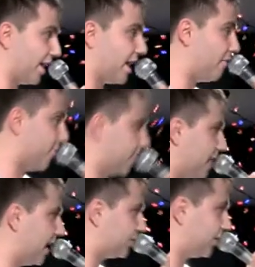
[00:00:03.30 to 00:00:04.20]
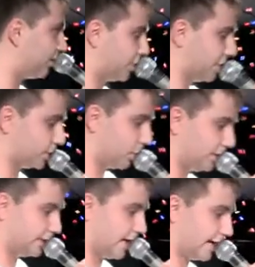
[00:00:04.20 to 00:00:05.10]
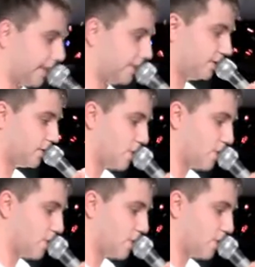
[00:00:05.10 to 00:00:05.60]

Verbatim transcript: I could have your attention for just one second.